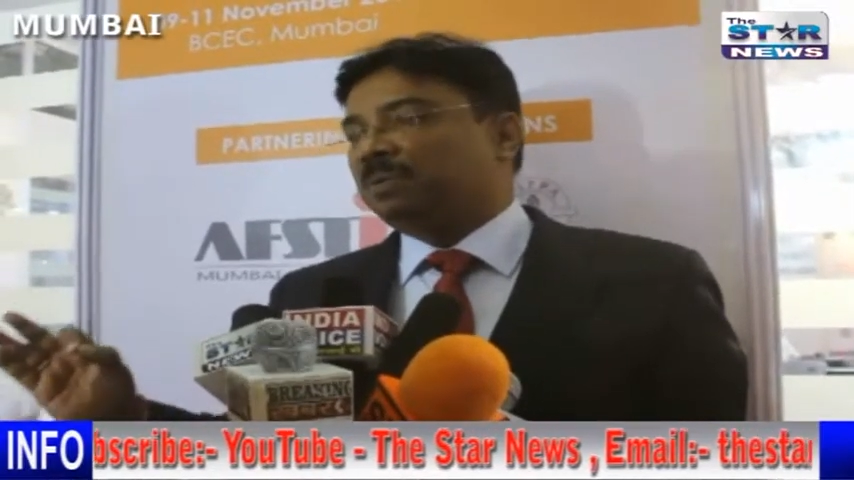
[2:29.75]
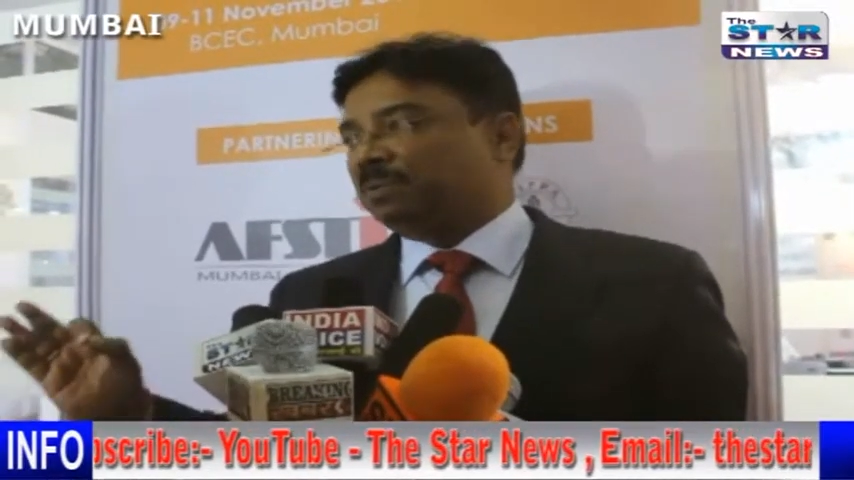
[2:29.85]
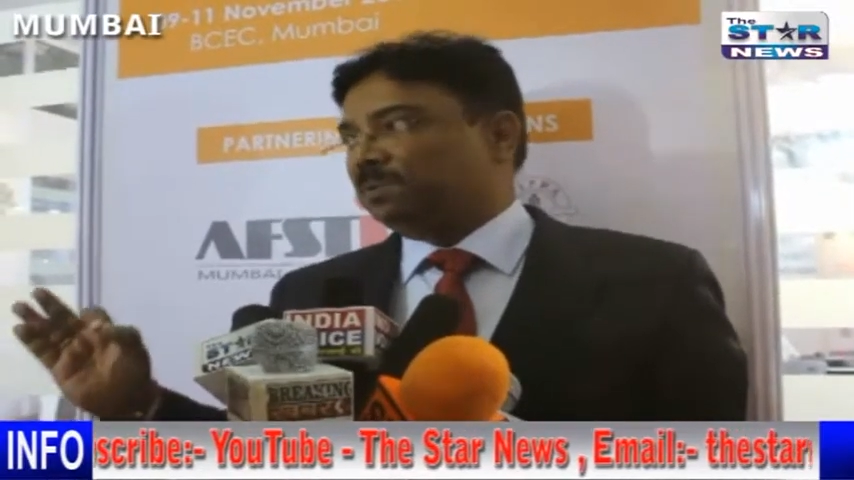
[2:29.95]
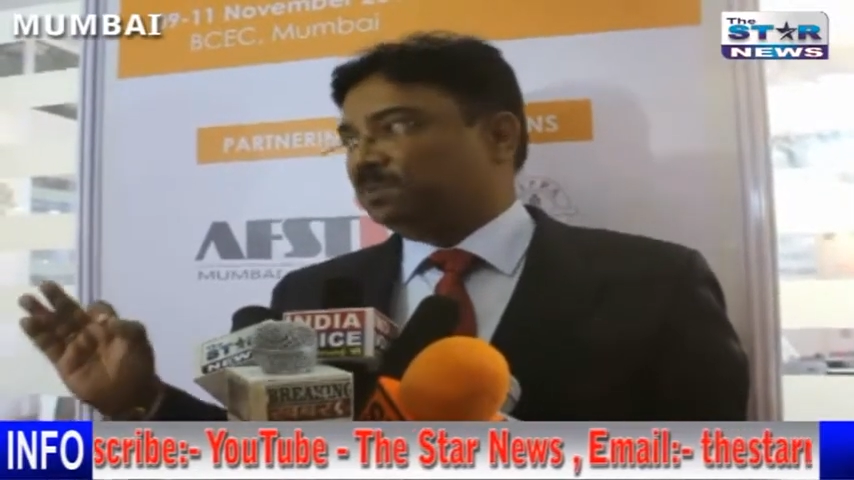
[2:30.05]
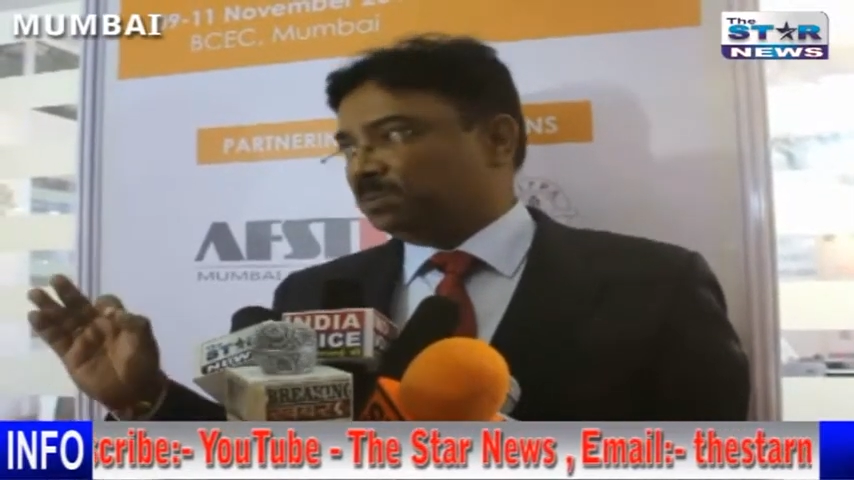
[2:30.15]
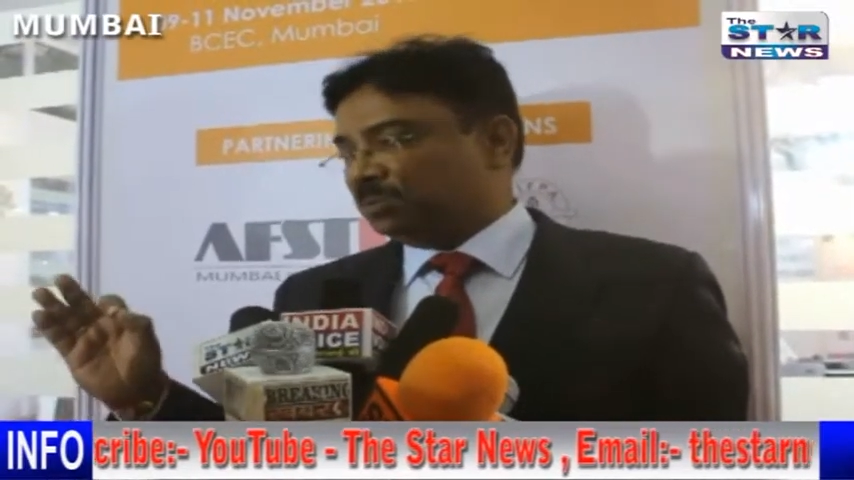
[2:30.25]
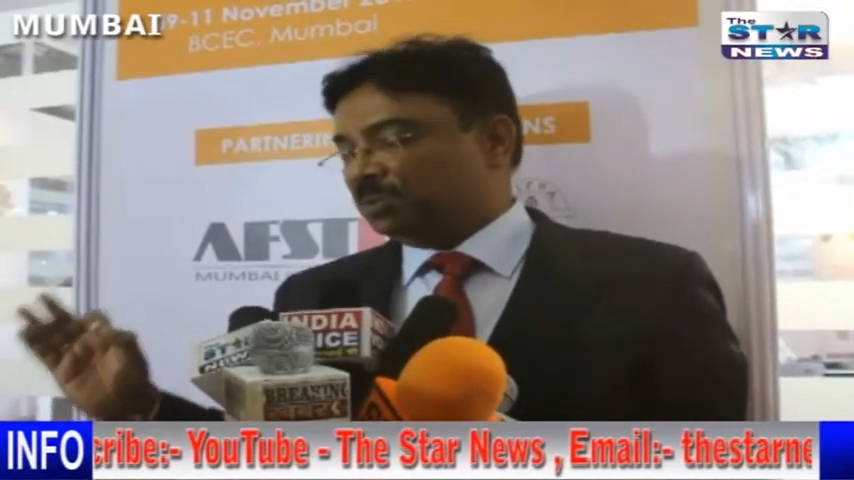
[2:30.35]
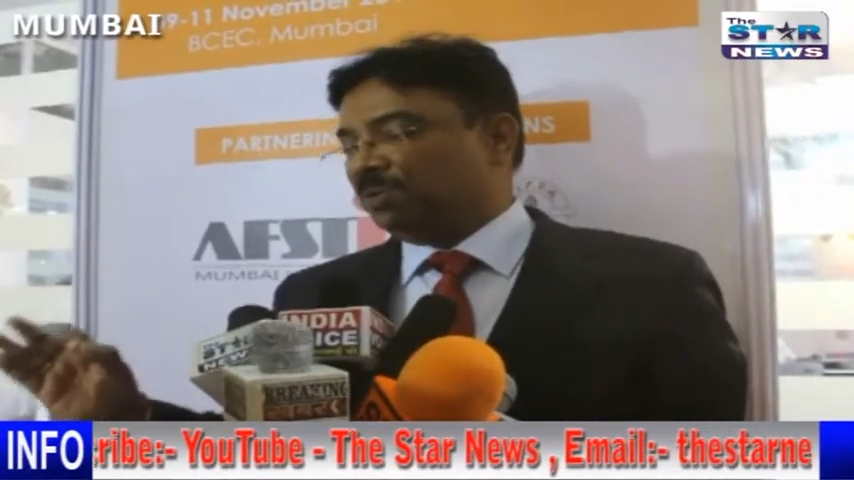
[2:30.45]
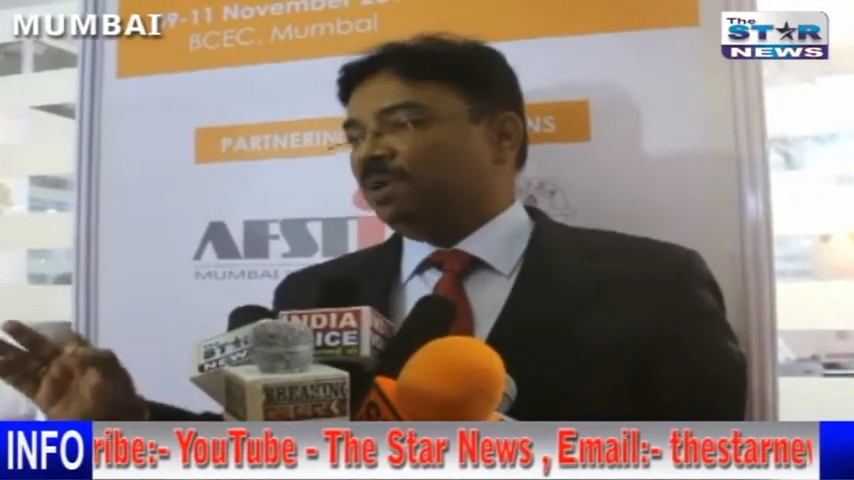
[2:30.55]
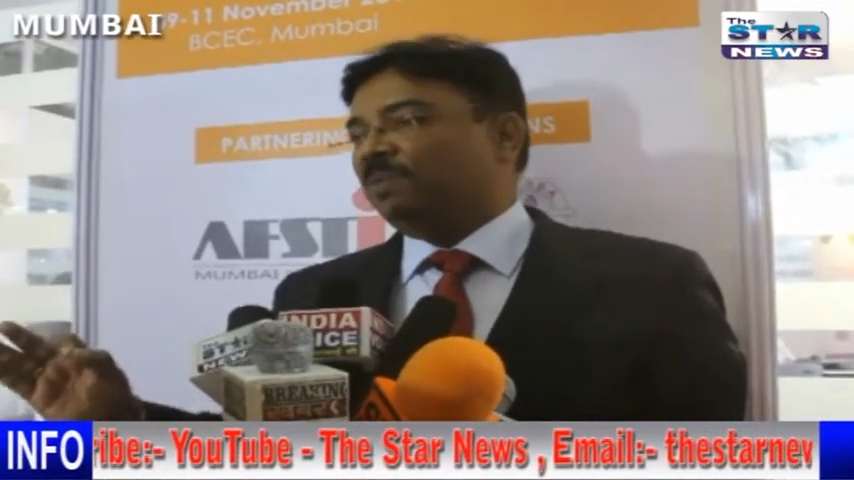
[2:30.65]
to
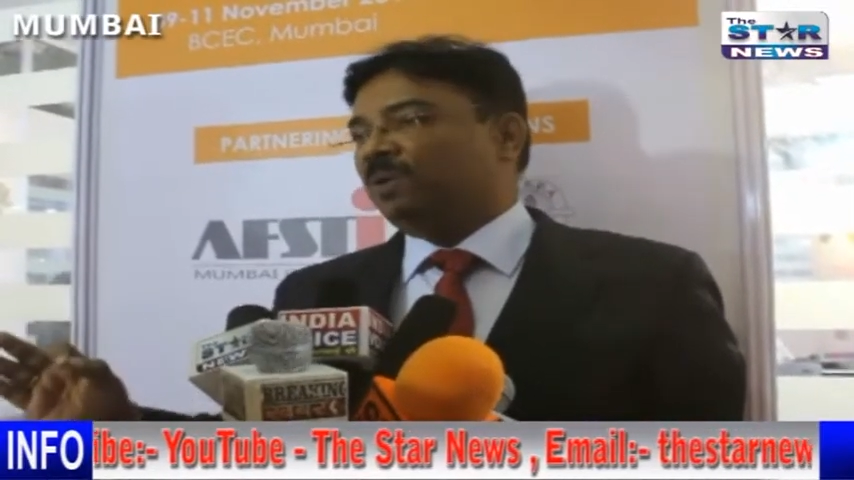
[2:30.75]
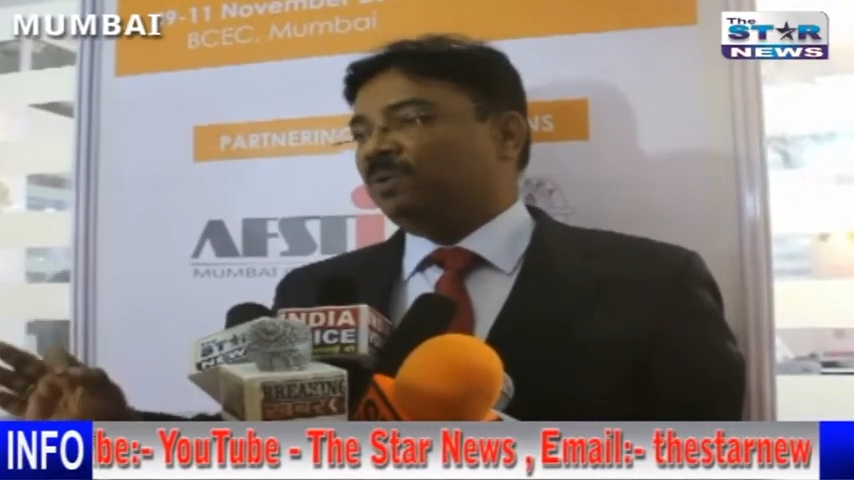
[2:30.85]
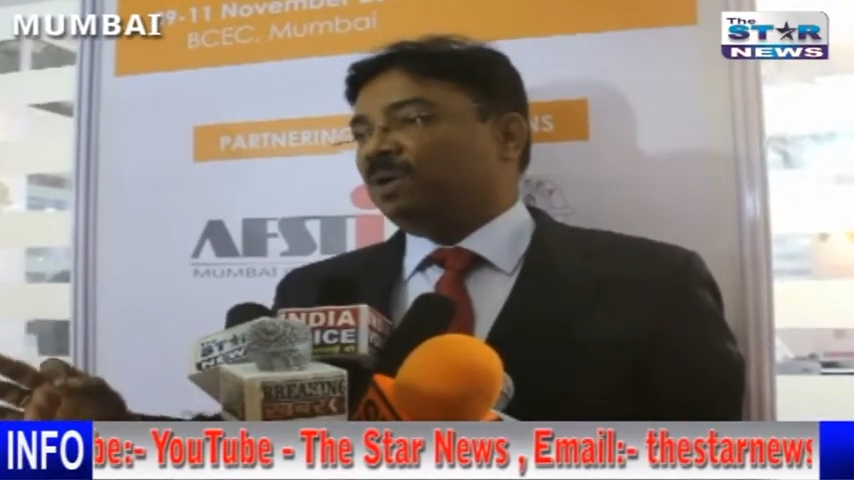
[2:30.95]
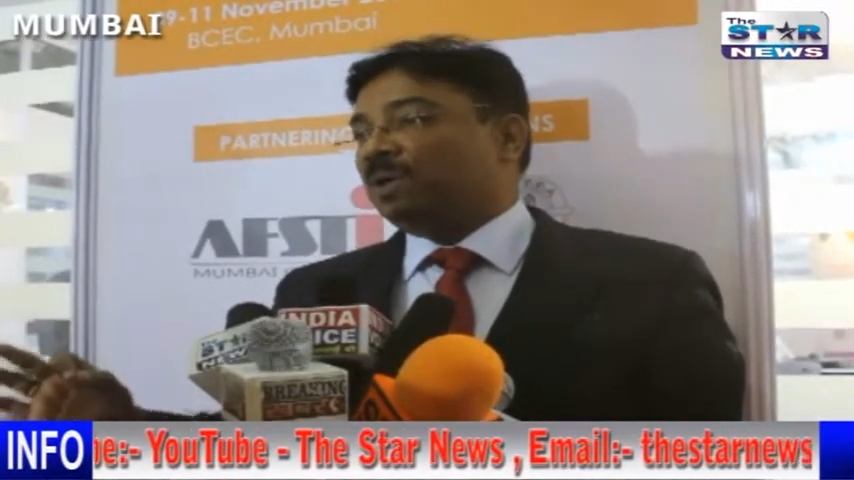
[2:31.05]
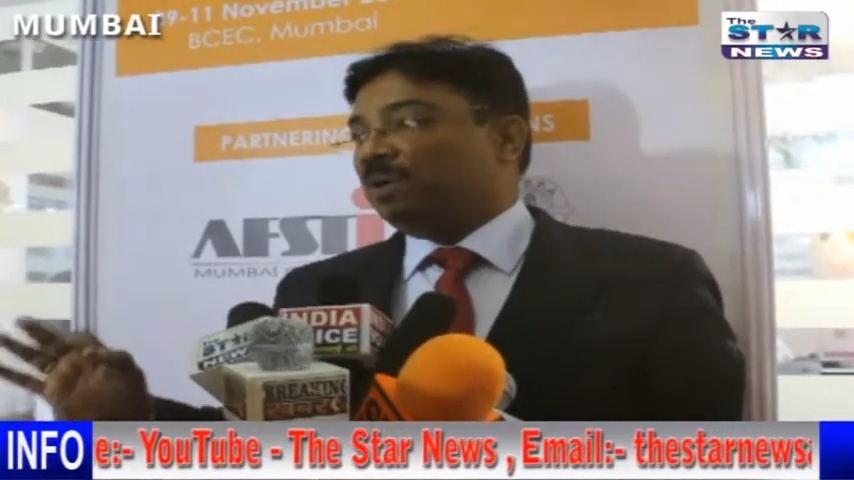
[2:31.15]
know about